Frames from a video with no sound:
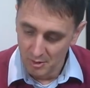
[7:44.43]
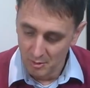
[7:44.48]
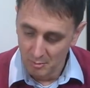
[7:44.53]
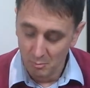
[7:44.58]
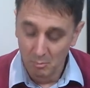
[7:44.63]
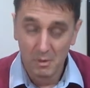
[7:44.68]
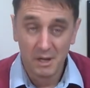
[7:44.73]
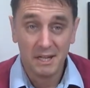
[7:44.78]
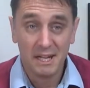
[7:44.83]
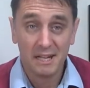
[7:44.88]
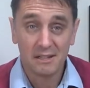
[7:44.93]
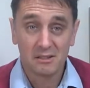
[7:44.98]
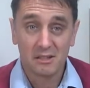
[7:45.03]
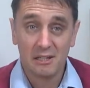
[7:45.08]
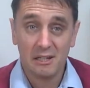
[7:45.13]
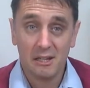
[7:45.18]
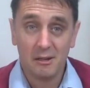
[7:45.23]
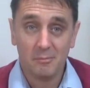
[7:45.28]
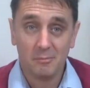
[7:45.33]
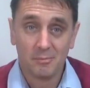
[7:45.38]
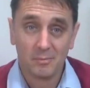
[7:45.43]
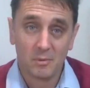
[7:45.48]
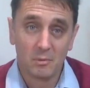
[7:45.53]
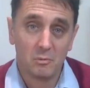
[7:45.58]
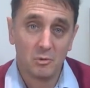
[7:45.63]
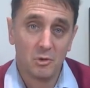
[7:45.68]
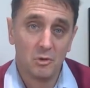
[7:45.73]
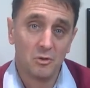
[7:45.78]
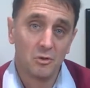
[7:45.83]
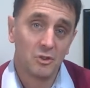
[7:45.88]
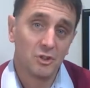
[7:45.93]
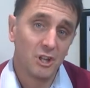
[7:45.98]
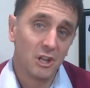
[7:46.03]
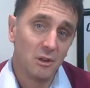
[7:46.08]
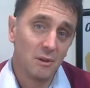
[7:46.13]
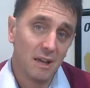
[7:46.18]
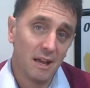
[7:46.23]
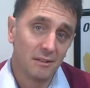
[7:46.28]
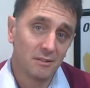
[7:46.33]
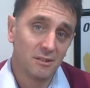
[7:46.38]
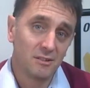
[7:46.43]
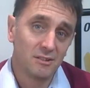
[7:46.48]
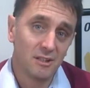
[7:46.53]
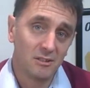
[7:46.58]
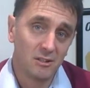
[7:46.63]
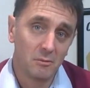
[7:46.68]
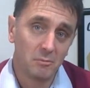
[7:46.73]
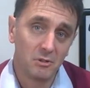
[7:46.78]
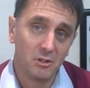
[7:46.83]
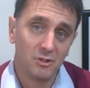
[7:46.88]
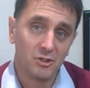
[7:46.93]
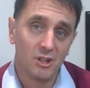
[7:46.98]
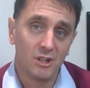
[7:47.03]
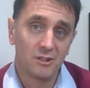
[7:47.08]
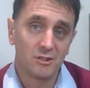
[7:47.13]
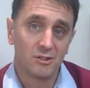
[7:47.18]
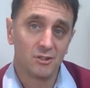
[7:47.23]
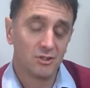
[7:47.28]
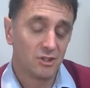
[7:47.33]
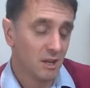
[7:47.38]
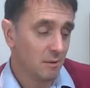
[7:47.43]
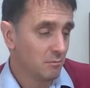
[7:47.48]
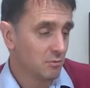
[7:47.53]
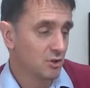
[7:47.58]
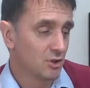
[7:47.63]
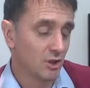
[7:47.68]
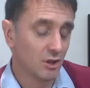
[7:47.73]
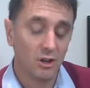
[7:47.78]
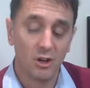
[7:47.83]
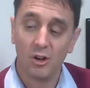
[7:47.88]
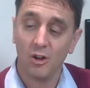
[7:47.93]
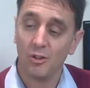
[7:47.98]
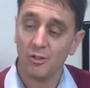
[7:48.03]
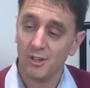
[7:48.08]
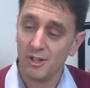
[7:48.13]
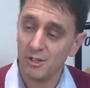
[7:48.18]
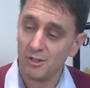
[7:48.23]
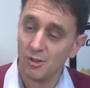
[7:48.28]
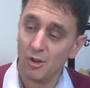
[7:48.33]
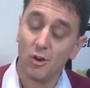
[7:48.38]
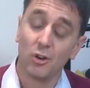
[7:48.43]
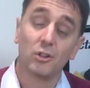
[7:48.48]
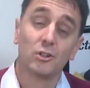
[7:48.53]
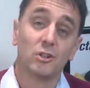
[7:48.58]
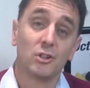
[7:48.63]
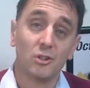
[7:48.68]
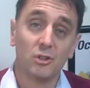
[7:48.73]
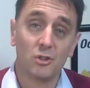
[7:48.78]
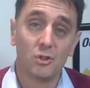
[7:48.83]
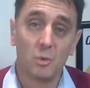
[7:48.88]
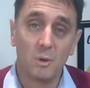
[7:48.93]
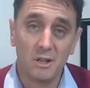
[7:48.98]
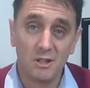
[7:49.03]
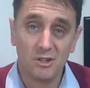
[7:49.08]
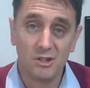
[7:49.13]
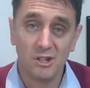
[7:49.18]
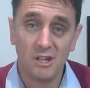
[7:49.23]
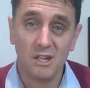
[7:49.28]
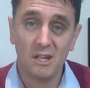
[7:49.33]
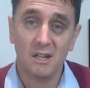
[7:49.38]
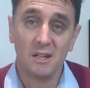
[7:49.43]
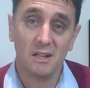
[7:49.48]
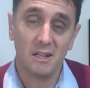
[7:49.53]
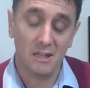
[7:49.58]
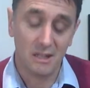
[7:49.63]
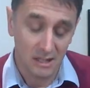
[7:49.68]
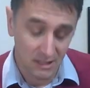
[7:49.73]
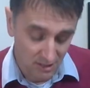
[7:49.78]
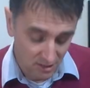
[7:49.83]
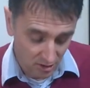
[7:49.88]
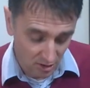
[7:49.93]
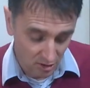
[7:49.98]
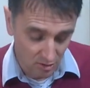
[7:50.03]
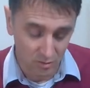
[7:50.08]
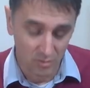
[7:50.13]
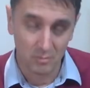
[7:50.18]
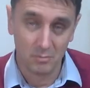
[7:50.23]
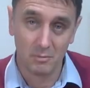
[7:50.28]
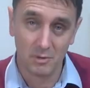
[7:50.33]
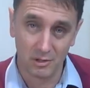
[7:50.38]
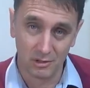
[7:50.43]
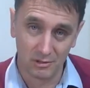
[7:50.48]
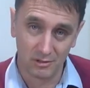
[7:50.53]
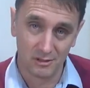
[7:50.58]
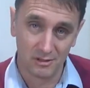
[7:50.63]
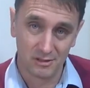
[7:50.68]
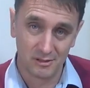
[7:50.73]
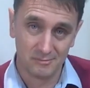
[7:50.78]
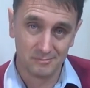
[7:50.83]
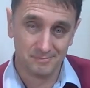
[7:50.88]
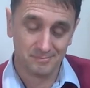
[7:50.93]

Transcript: My next clip will show you how to set up and adjust the temperature on these Octagon 20 Eco models.